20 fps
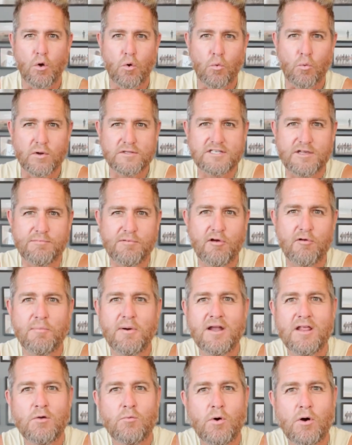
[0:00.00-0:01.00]
What's up,
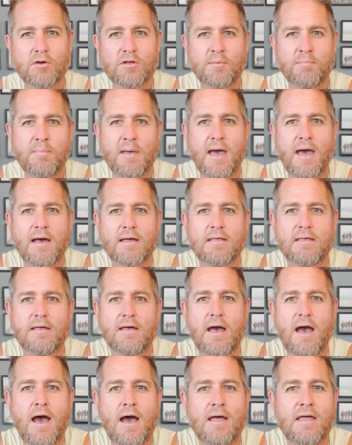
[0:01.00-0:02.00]
everybody? Welcome back.
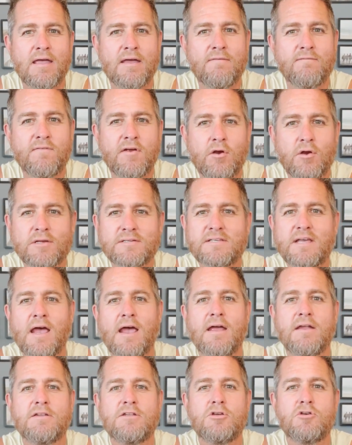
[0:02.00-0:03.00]
I am very
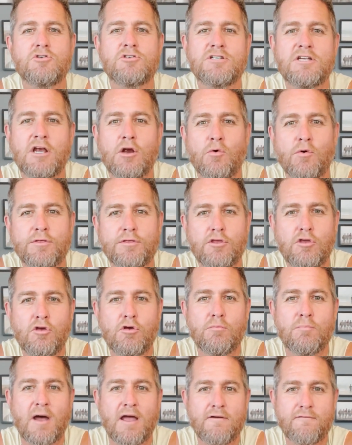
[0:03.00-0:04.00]
excited to share with
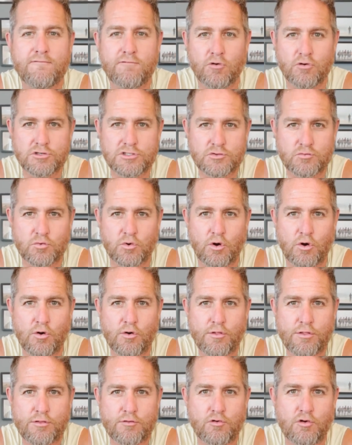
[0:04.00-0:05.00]
you my first
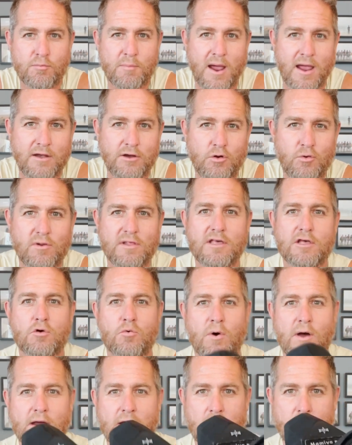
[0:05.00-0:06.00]
roll through my newly
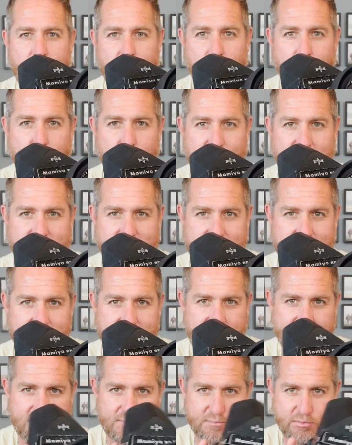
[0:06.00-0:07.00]
acquired
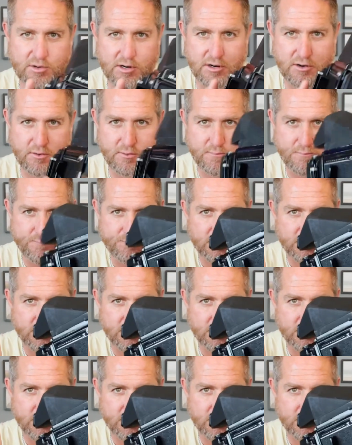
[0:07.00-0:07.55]
RB67 Pro.